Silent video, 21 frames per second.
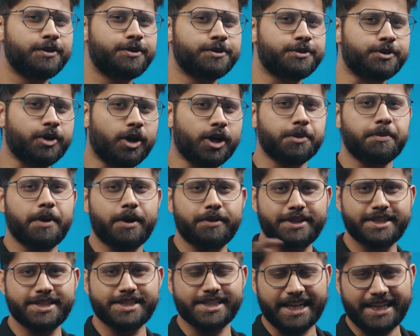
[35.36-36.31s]
to talk about
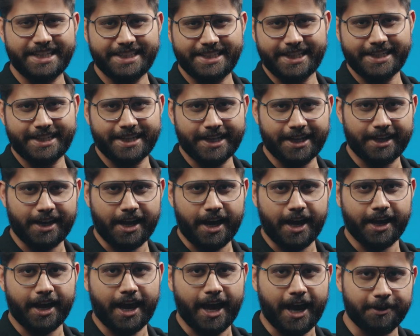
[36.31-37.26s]
this in detail,
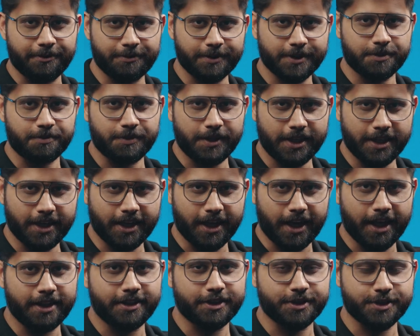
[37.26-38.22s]
I have with me
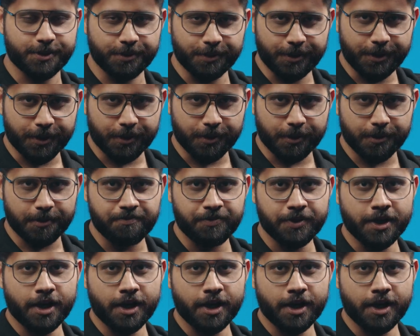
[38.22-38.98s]
in the studio